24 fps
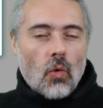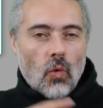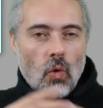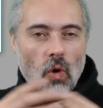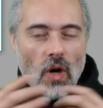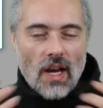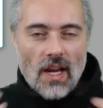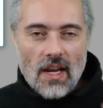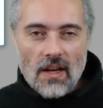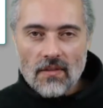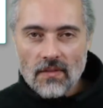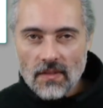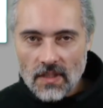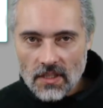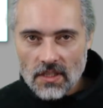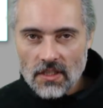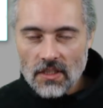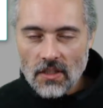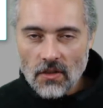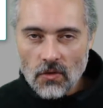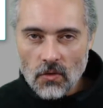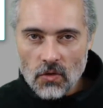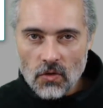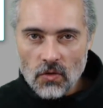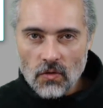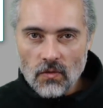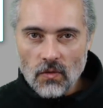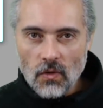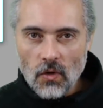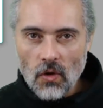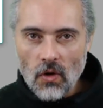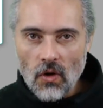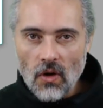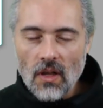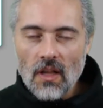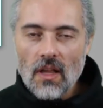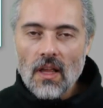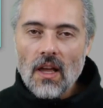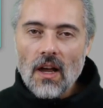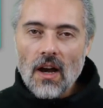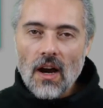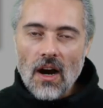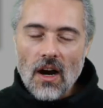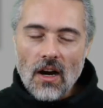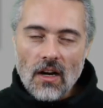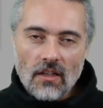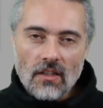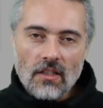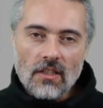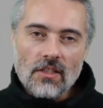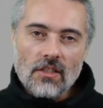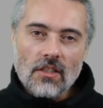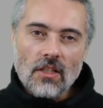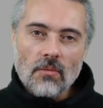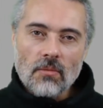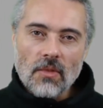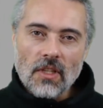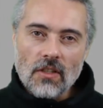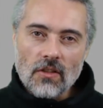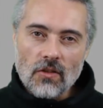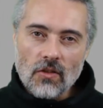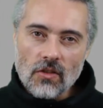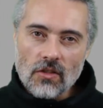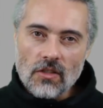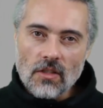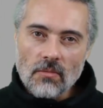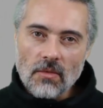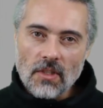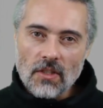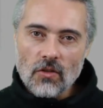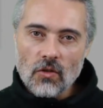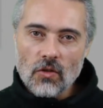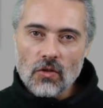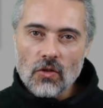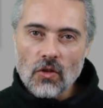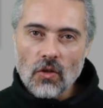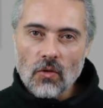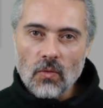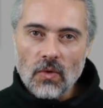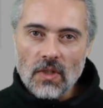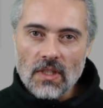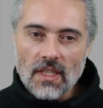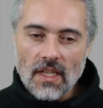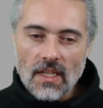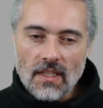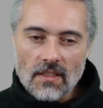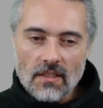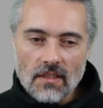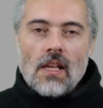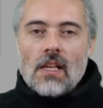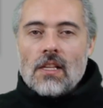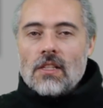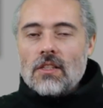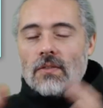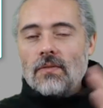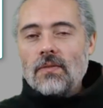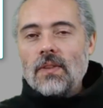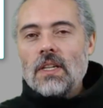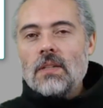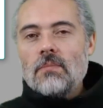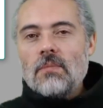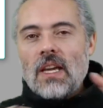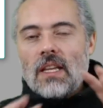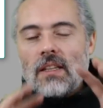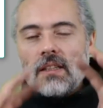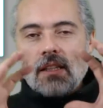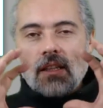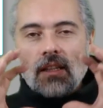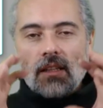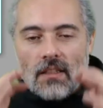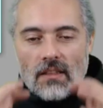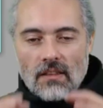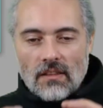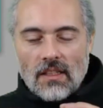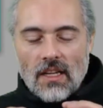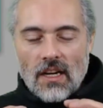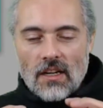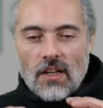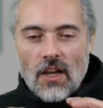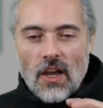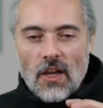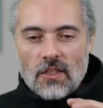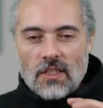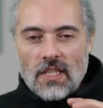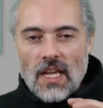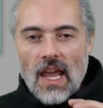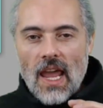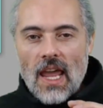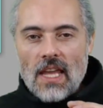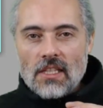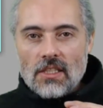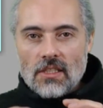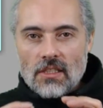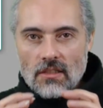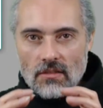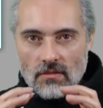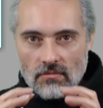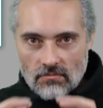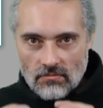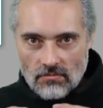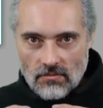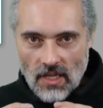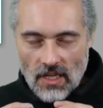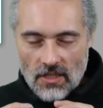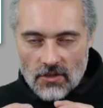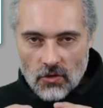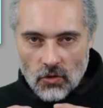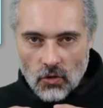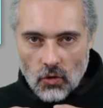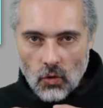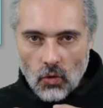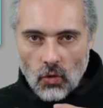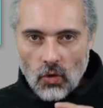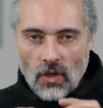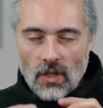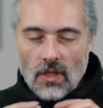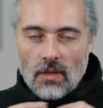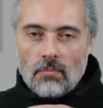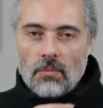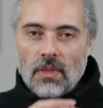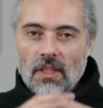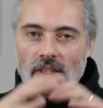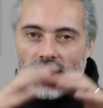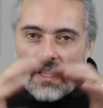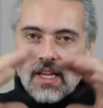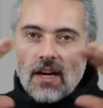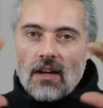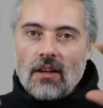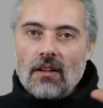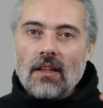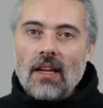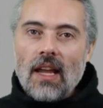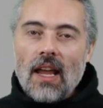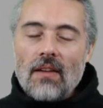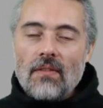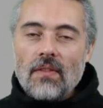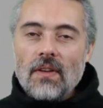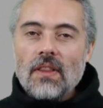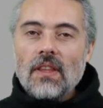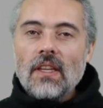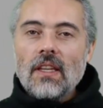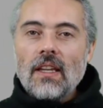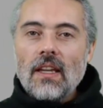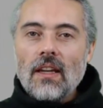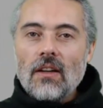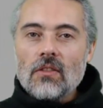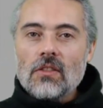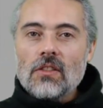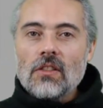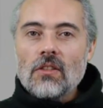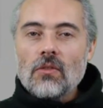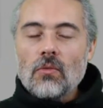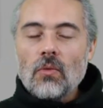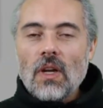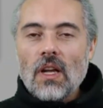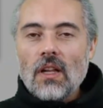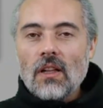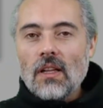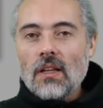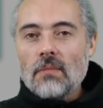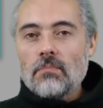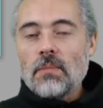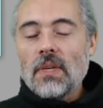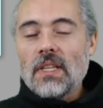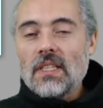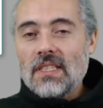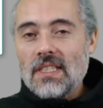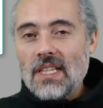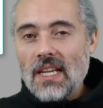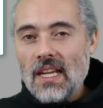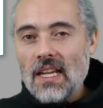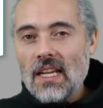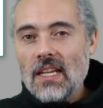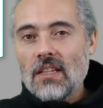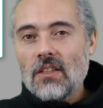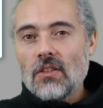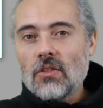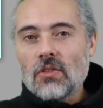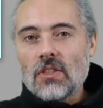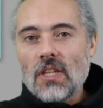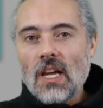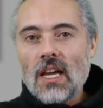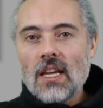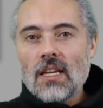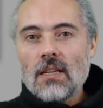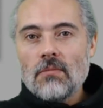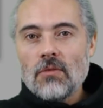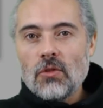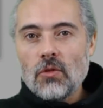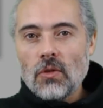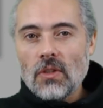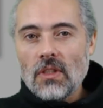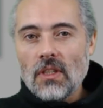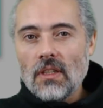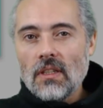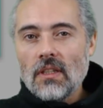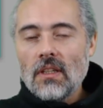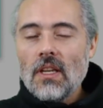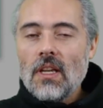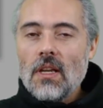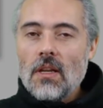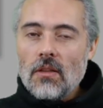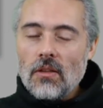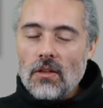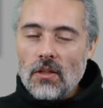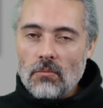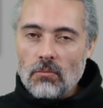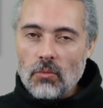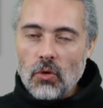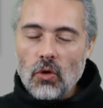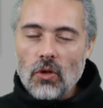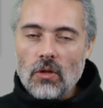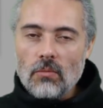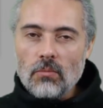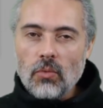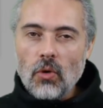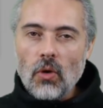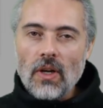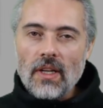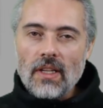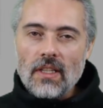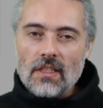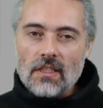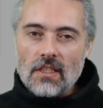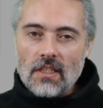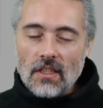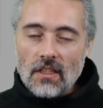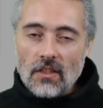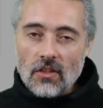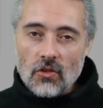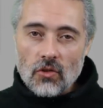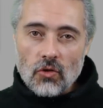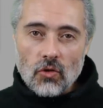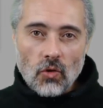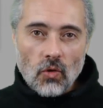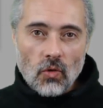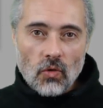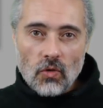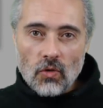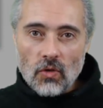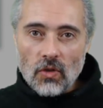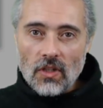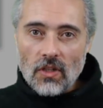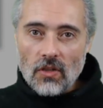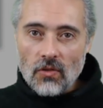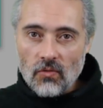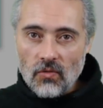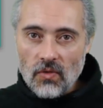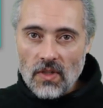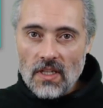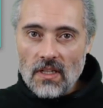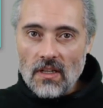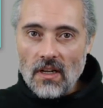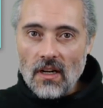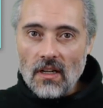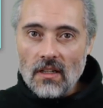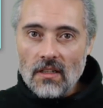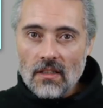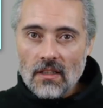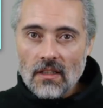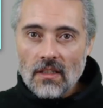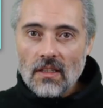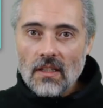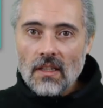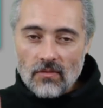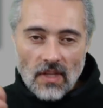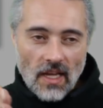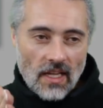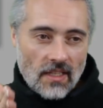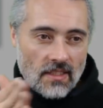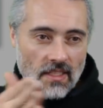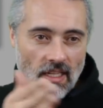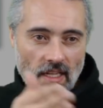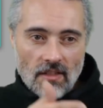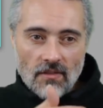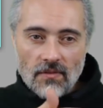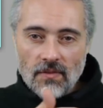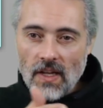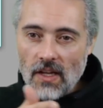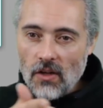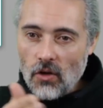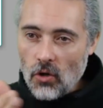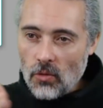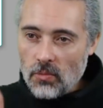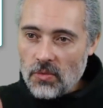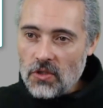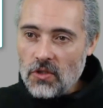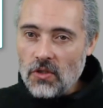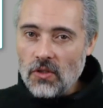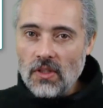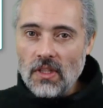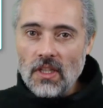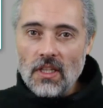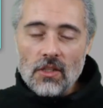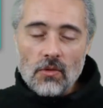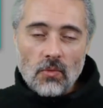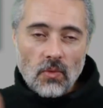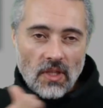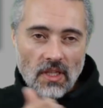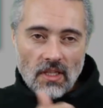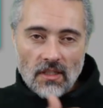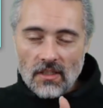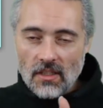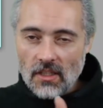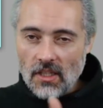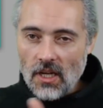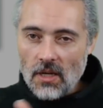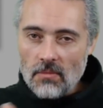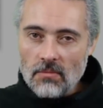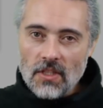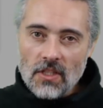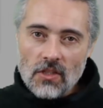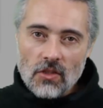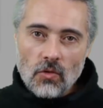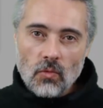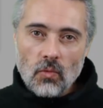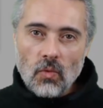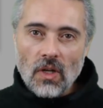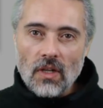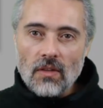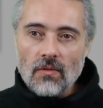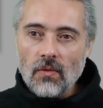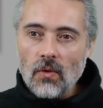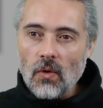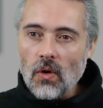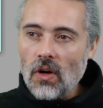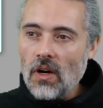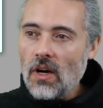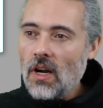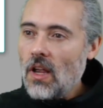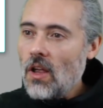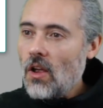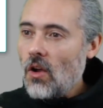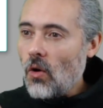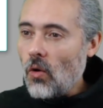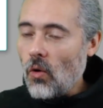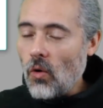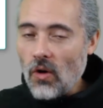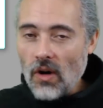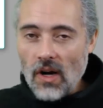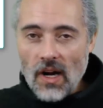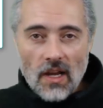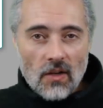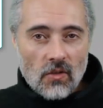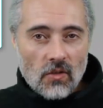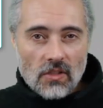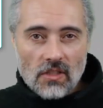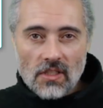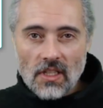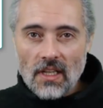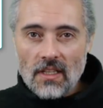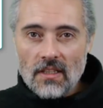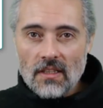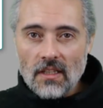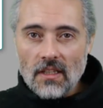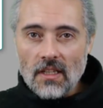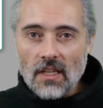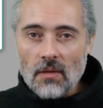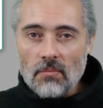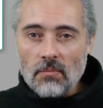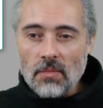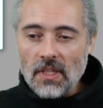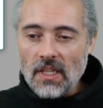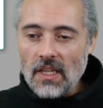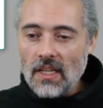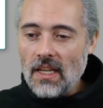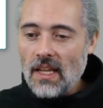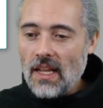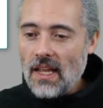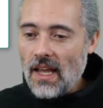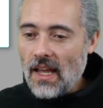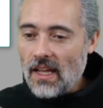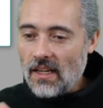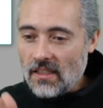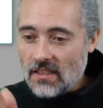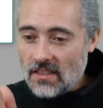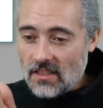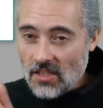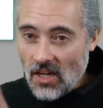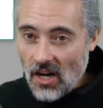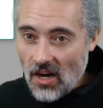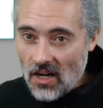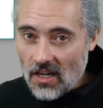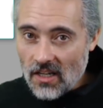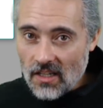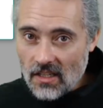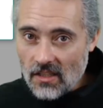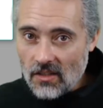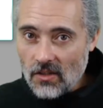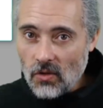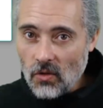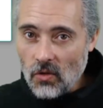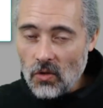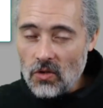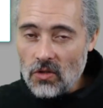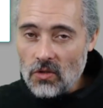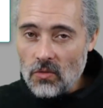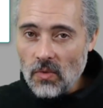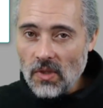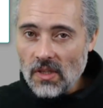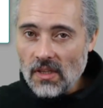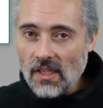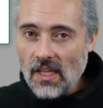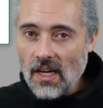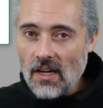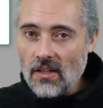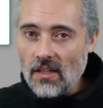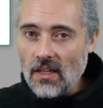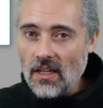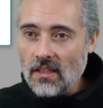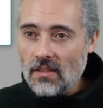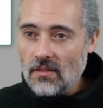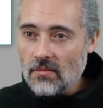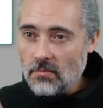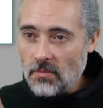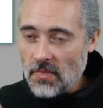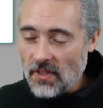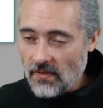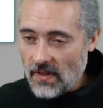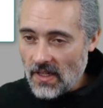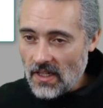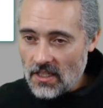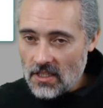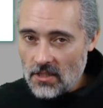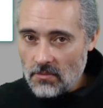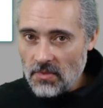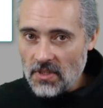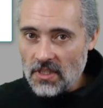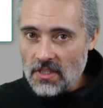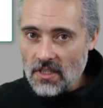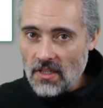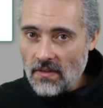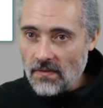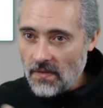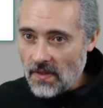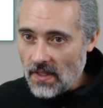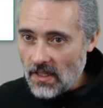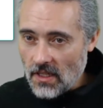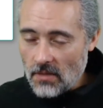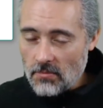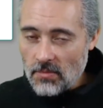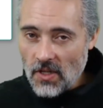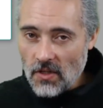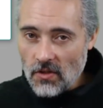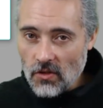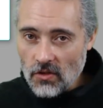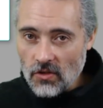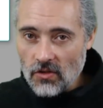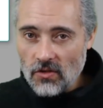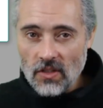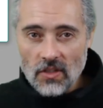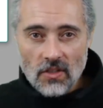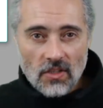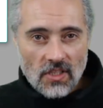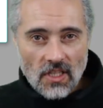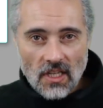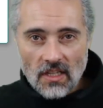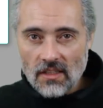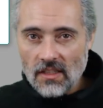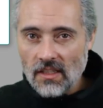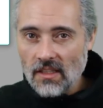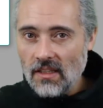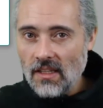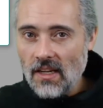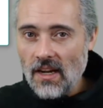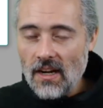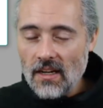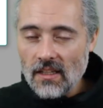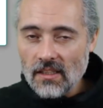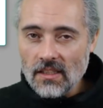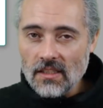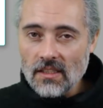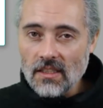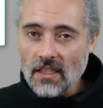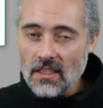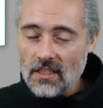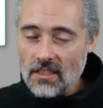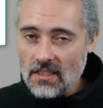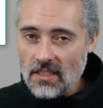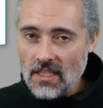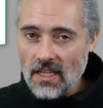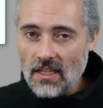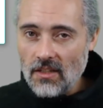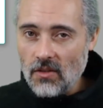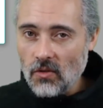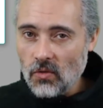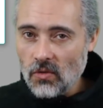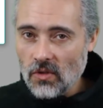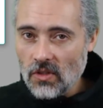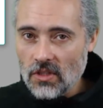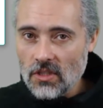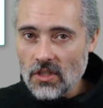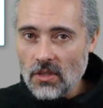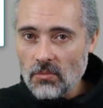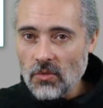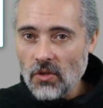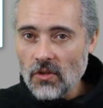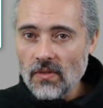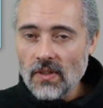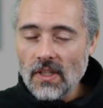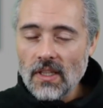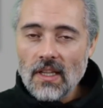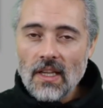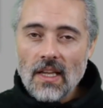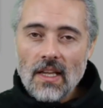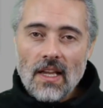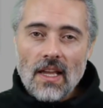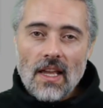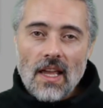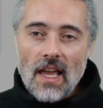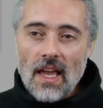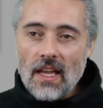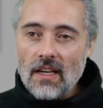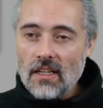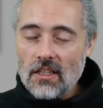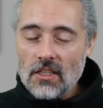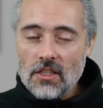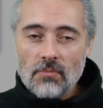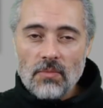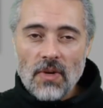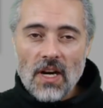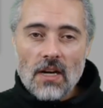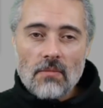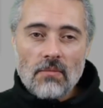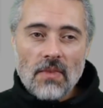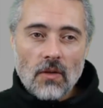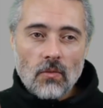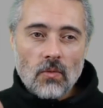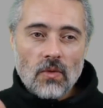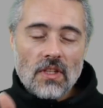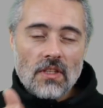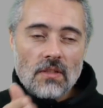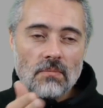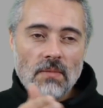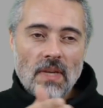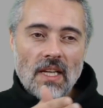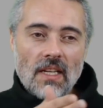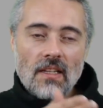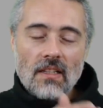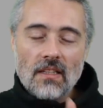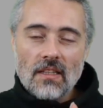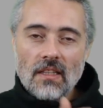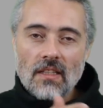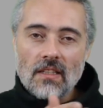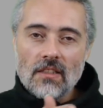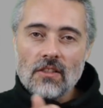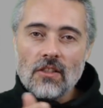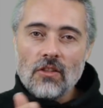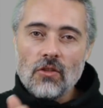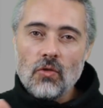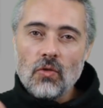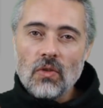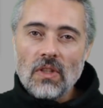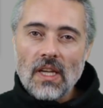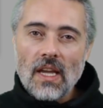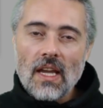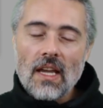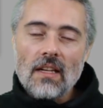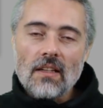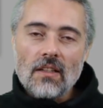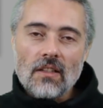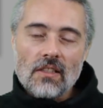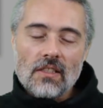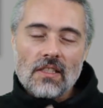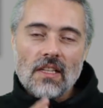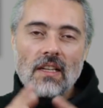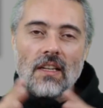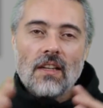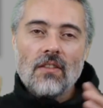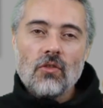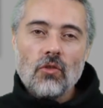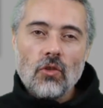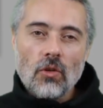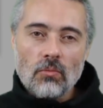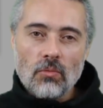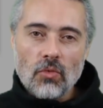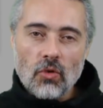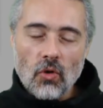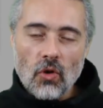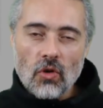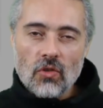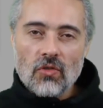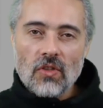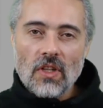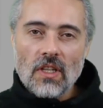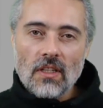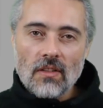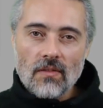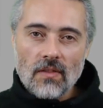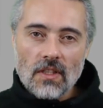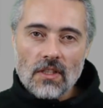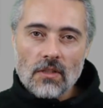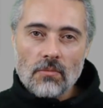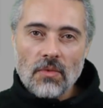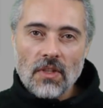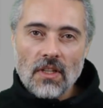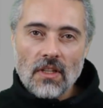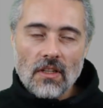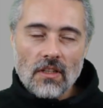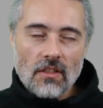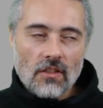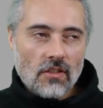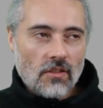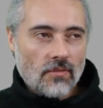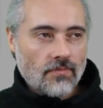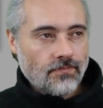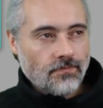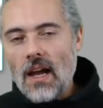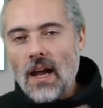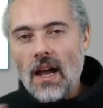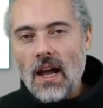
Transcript: Whatever skills you've got, harness them and use them in your software test. So fundamentally, learn how to test as your core, but learn everything else as well, but take your time doing it. The important point is to control your career, identify opportunities within the companies you work for or outside the company and target those with learning. Be very specific about your career. Certainly in the early days, take ownership of it and experiment with as many things as you can, because that gives you a broad range of experience.